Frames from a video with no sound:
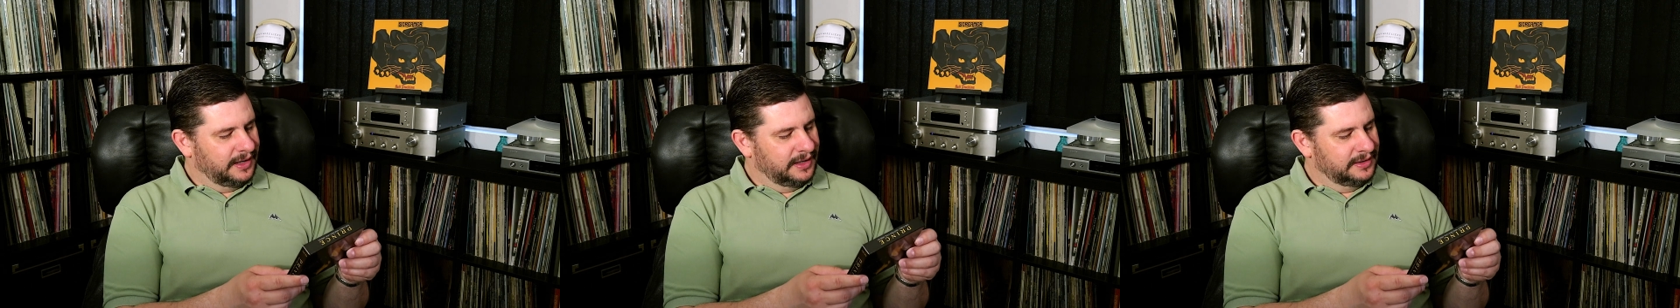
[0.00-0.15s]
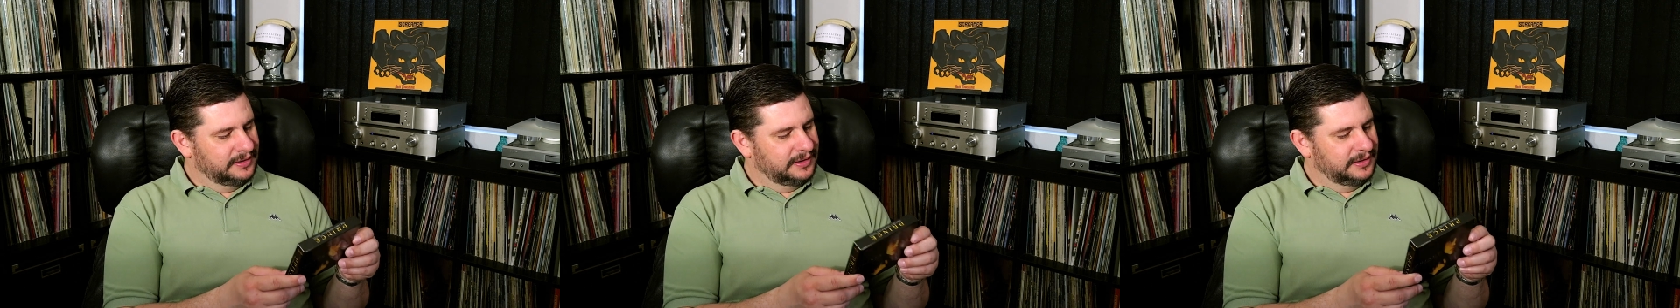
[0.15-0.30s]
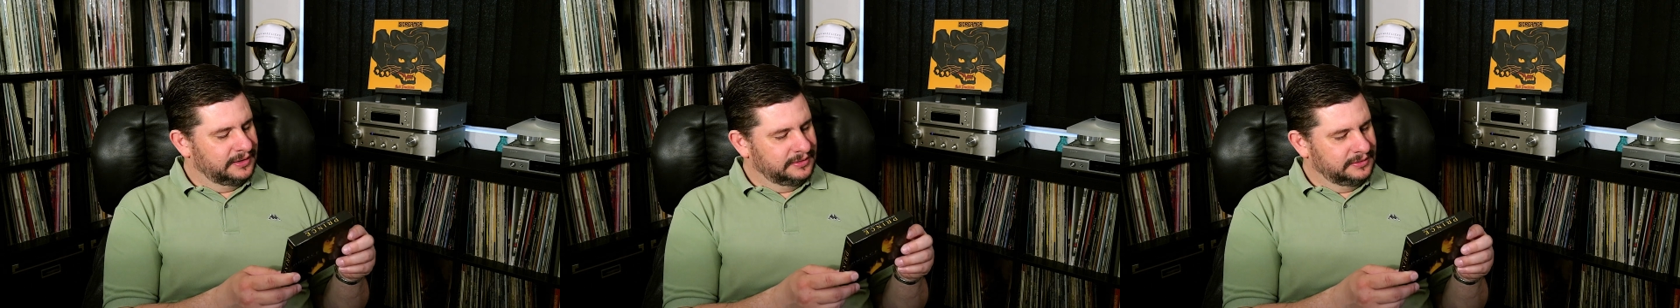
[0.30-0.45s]

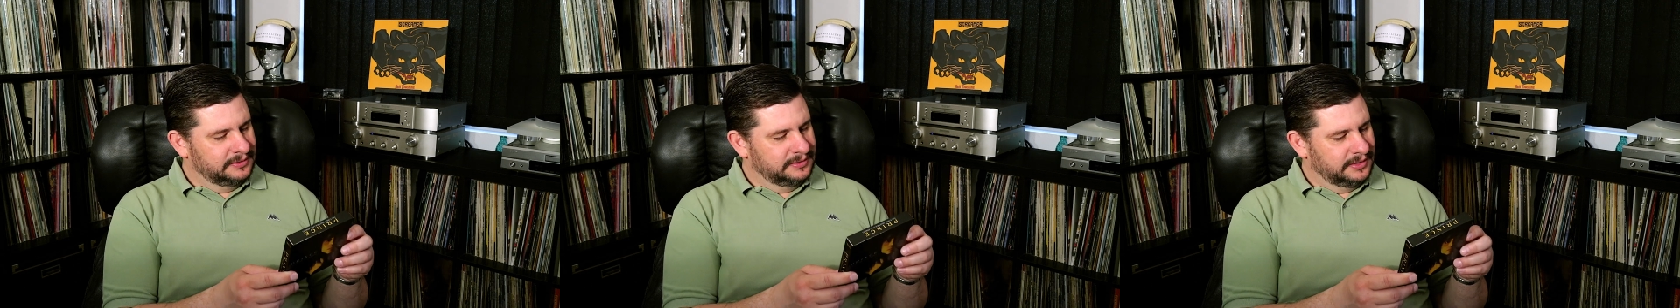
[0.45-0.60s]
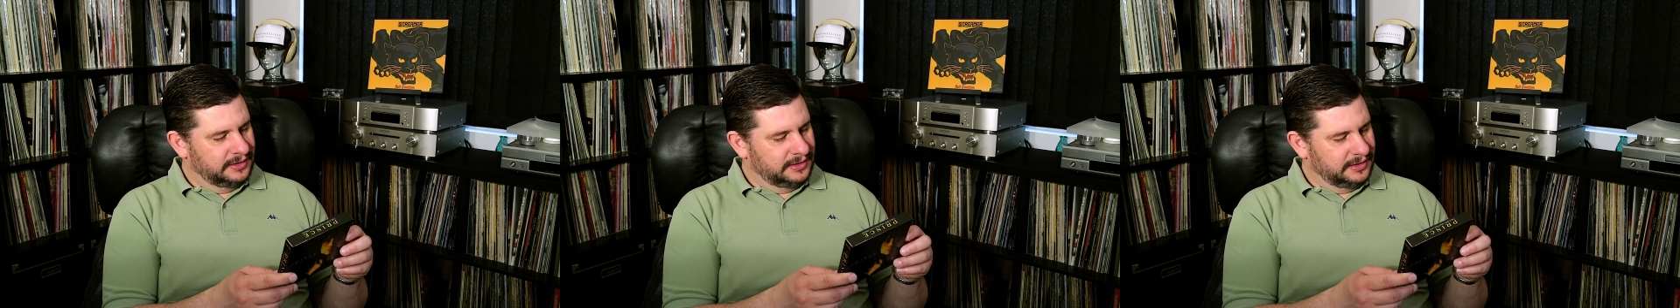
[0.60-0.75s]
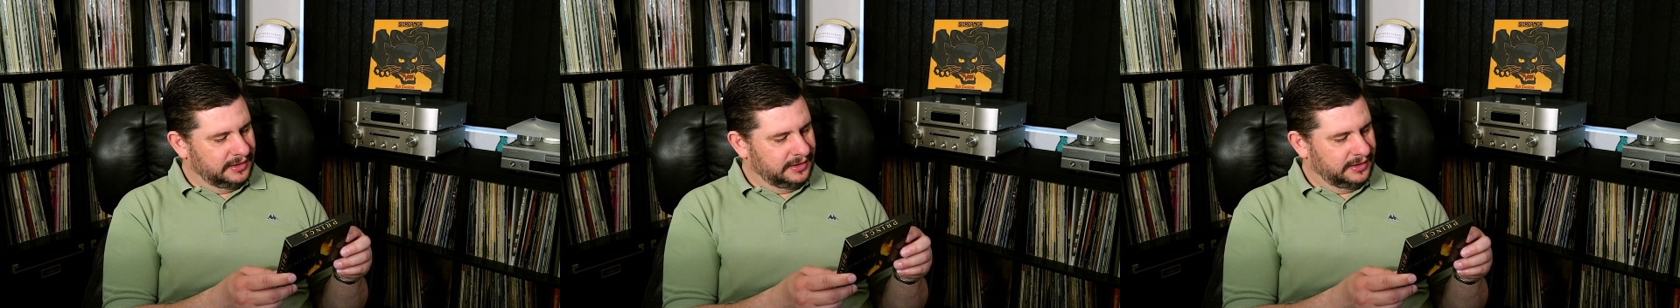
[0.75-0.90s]
And
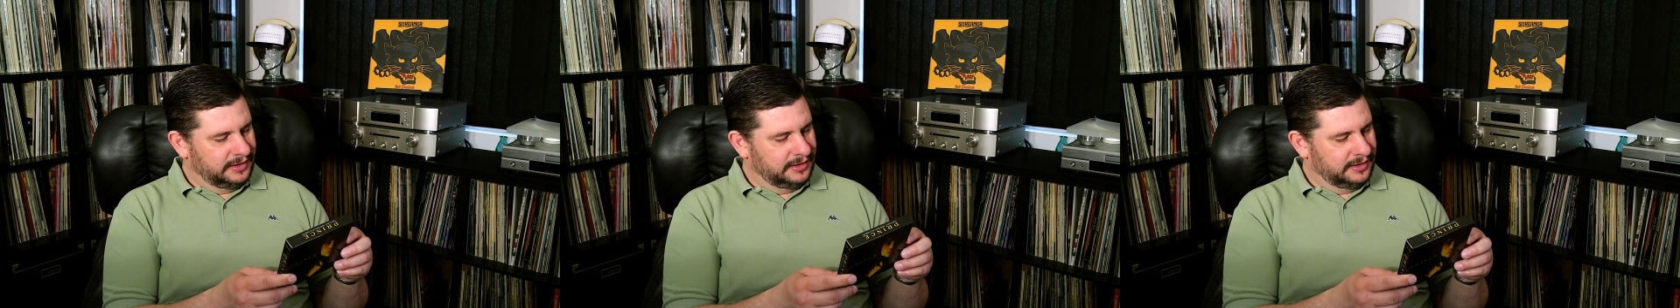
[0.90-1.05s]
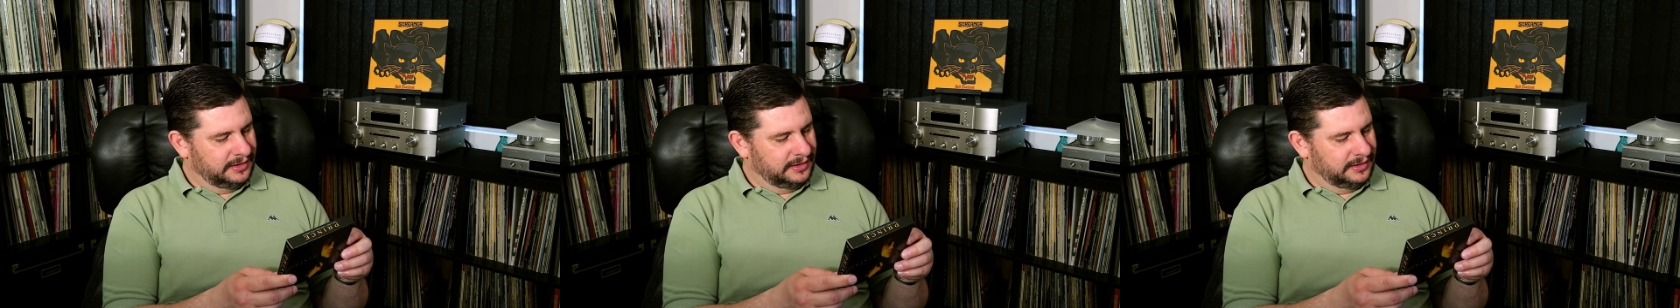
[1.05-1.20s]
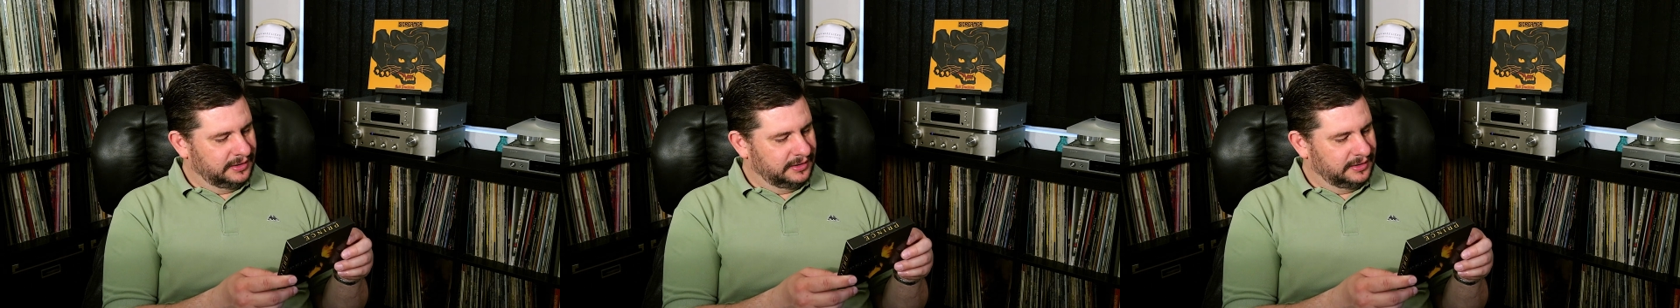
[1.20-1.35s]
then
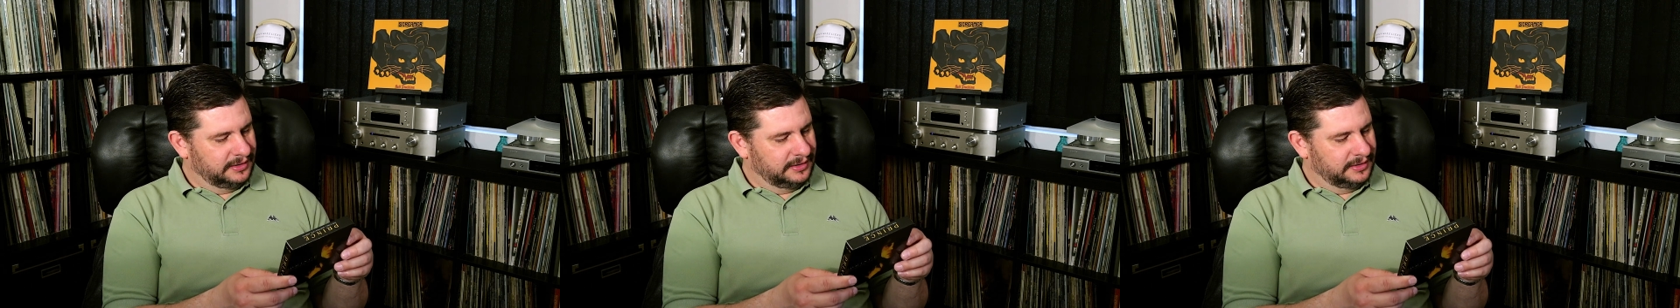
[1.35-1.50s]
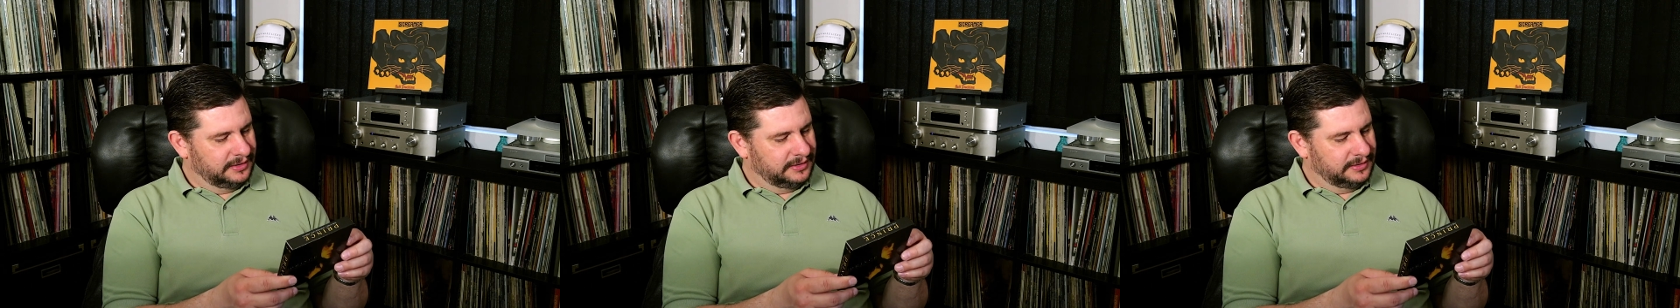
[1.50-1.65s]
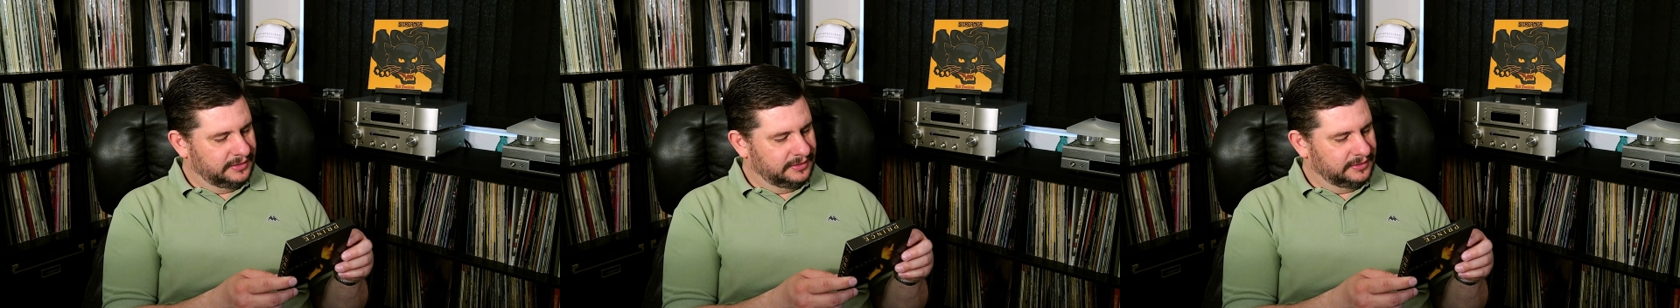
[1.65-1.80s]

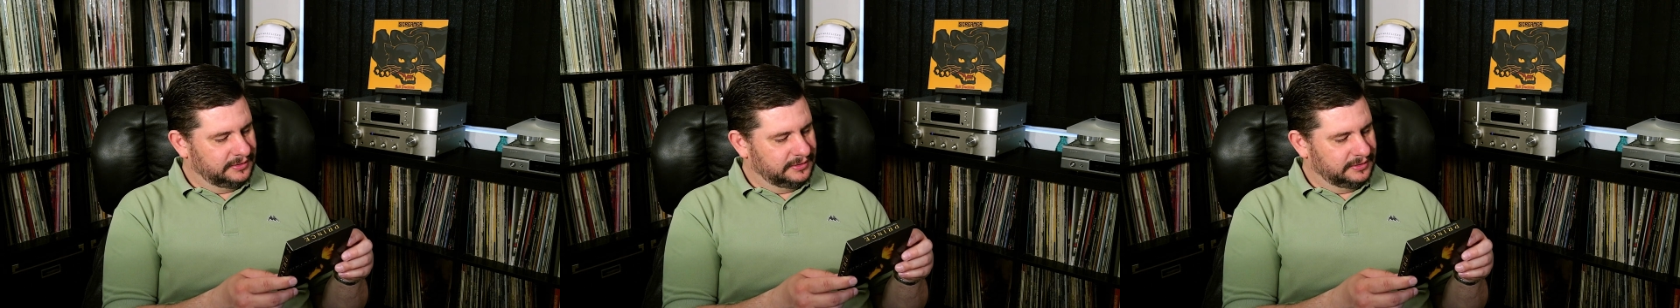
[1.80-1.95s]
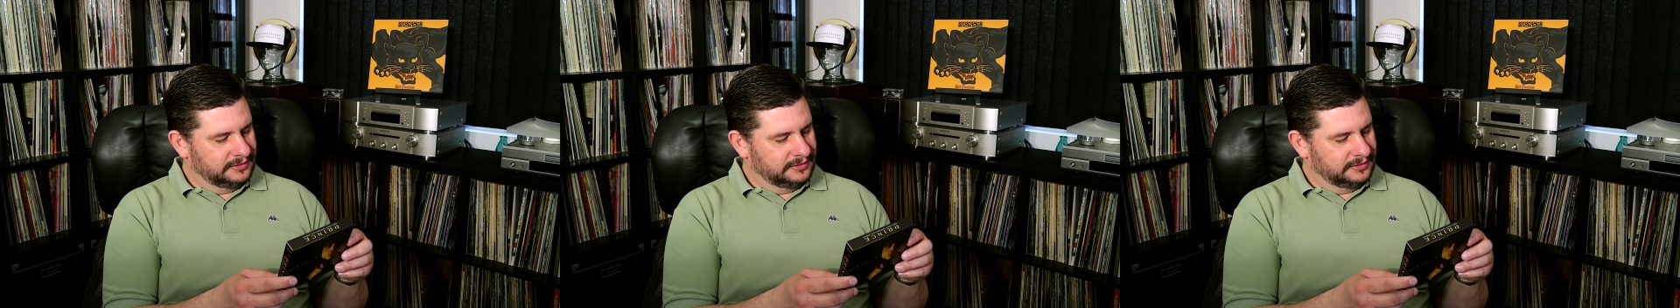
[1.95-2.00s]
uh,